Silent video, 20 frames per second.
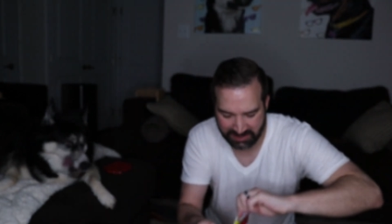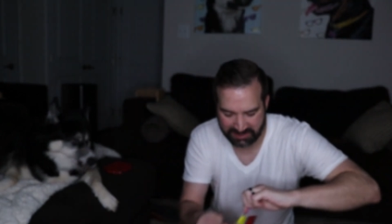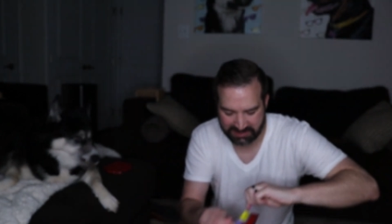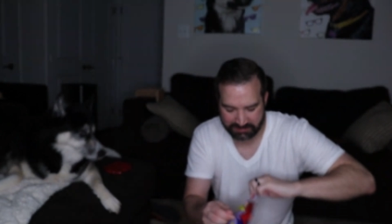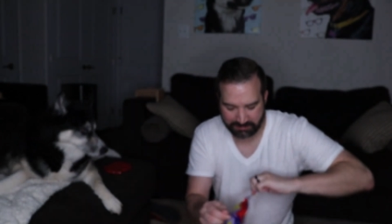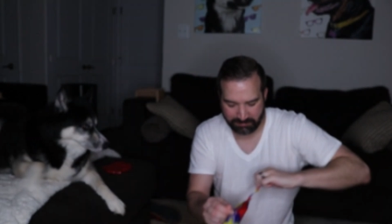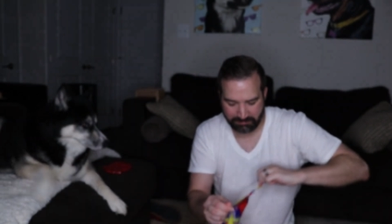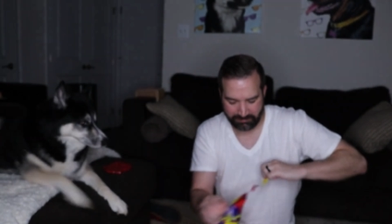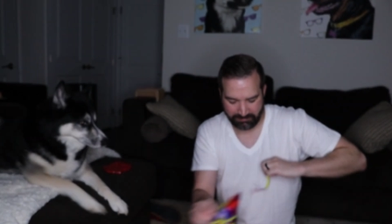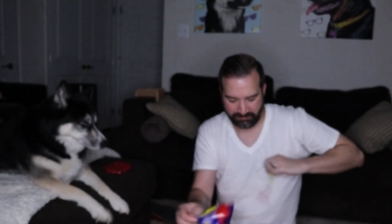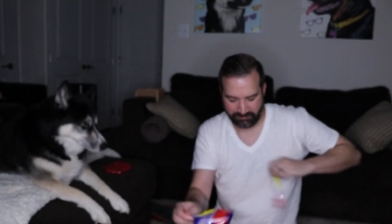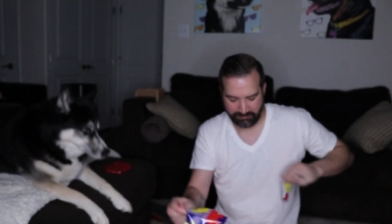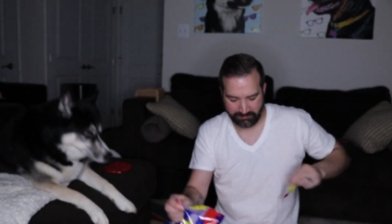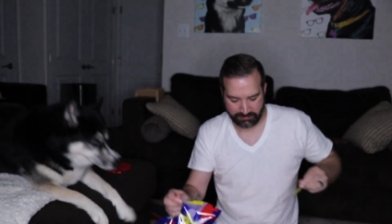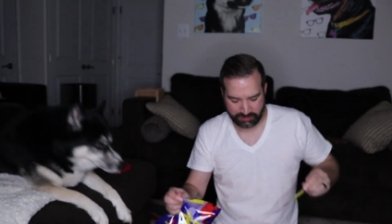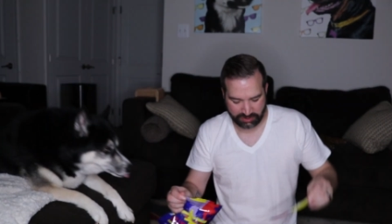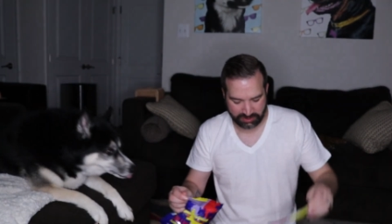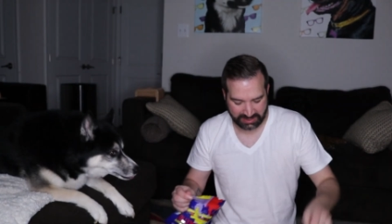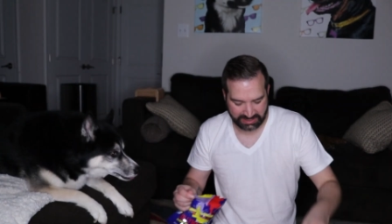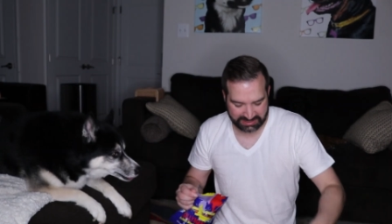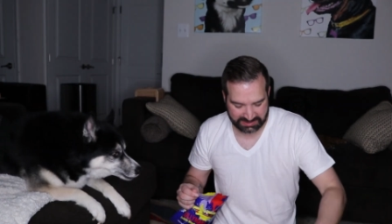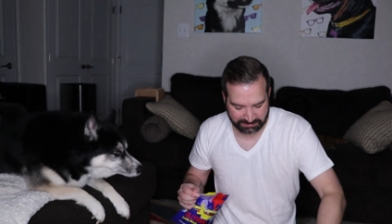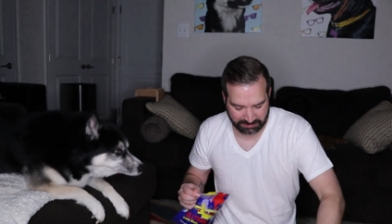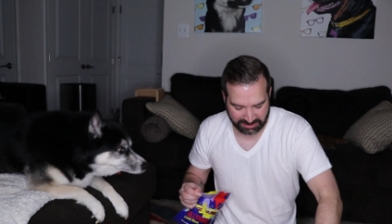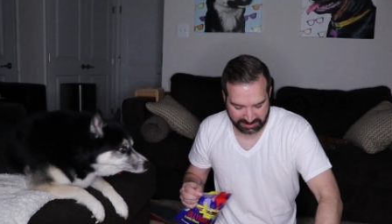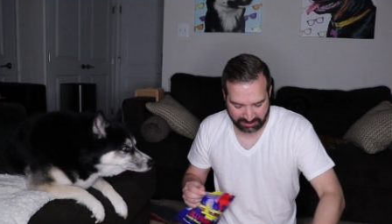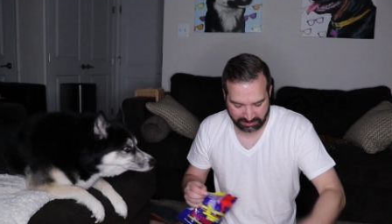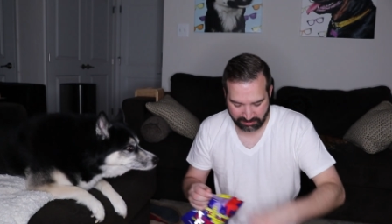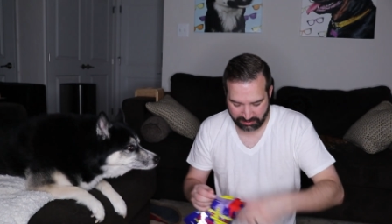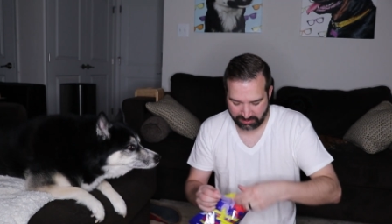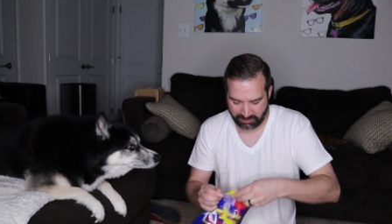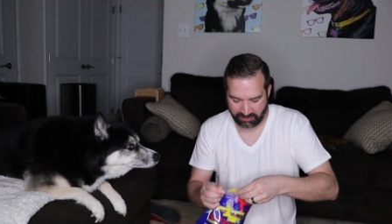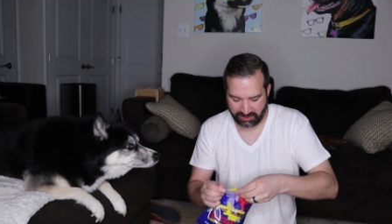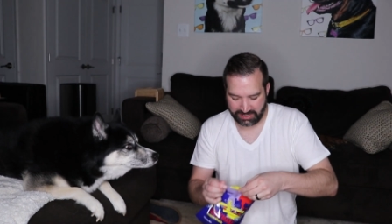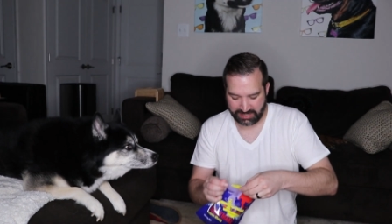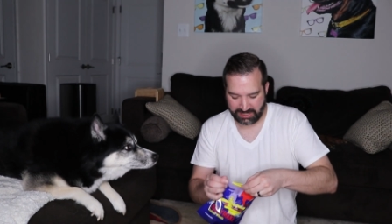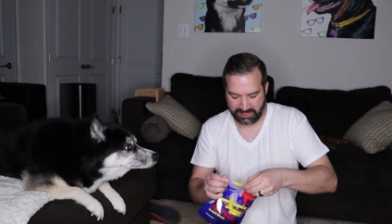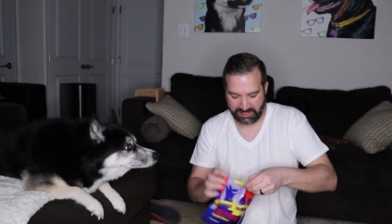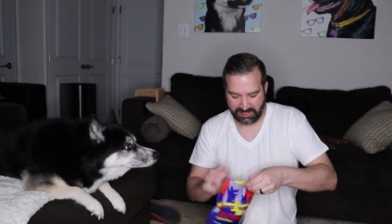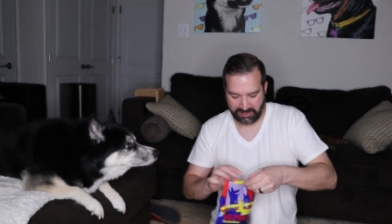this treats might look
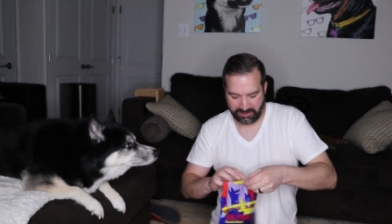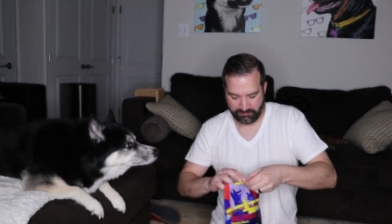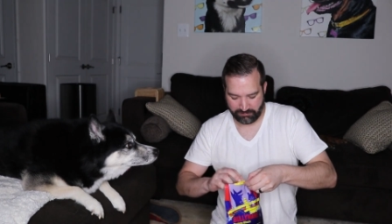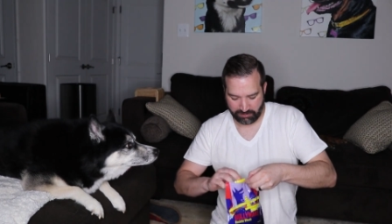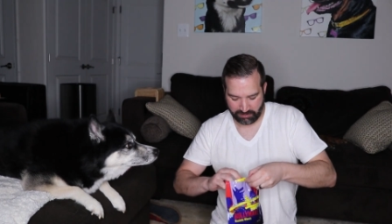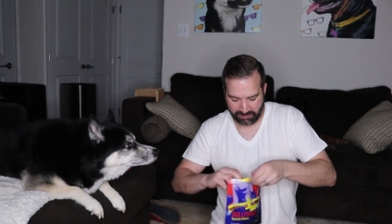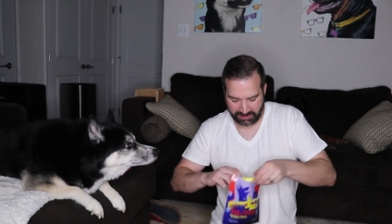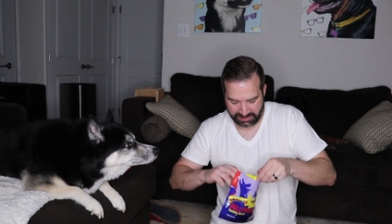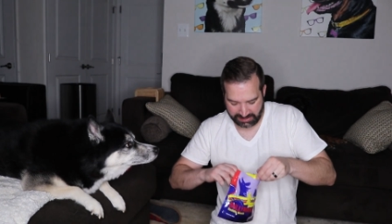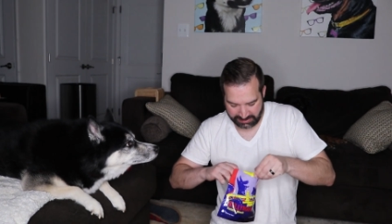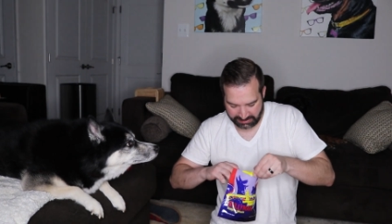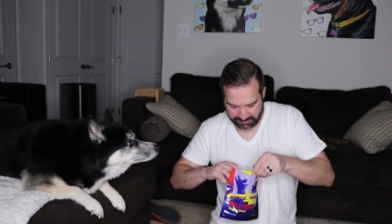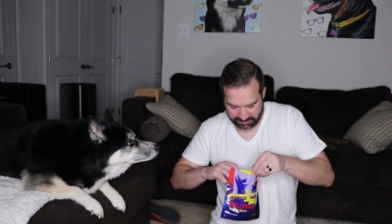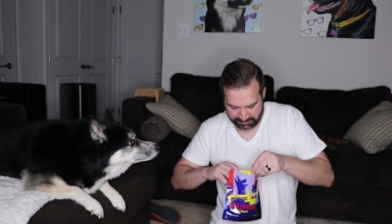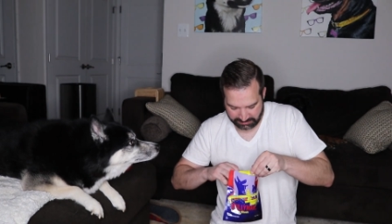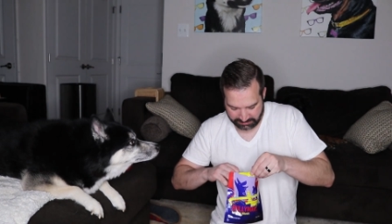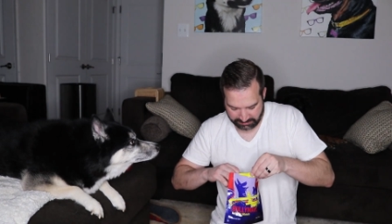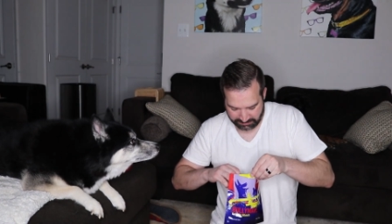like a roulette.